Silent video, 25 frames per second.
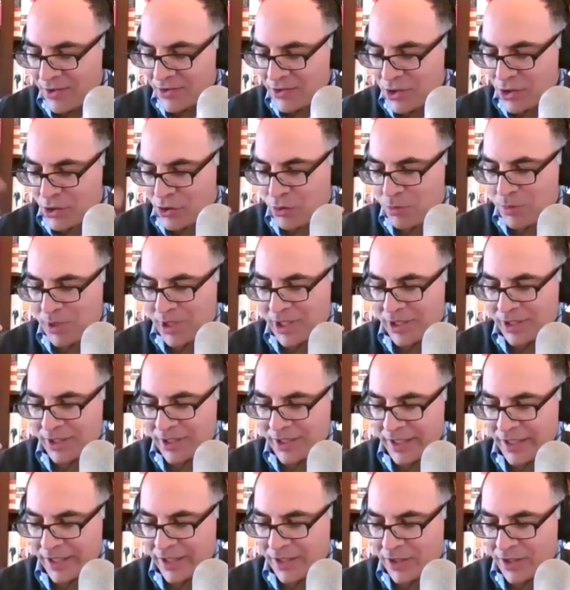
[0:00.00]
just to be
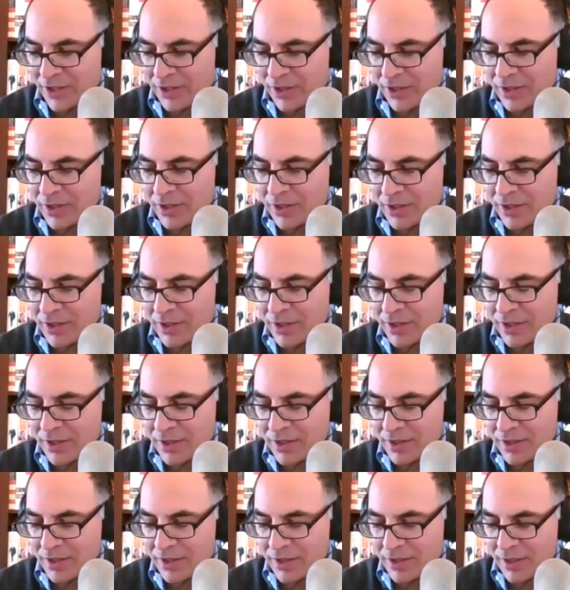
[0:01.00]
clear,
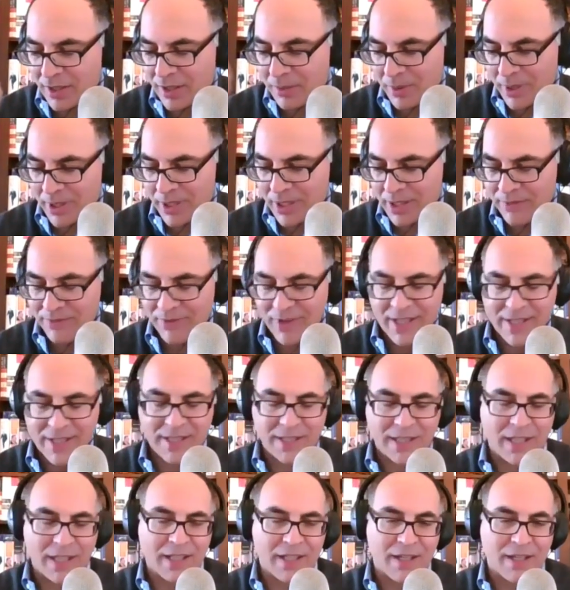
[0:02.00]
they weren't
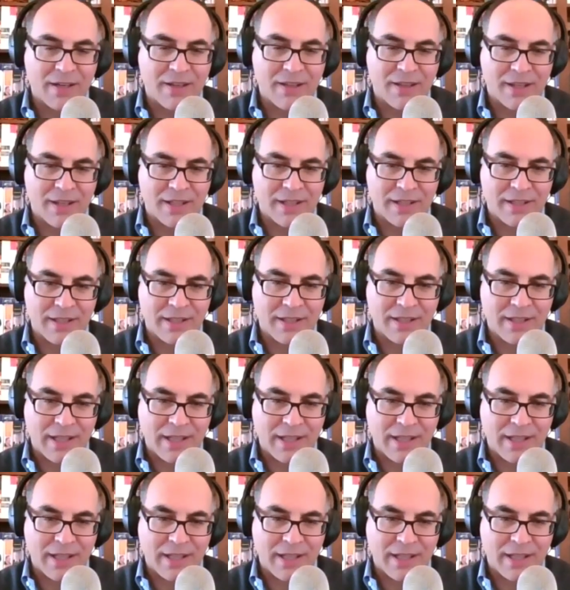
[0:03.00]
investigating anything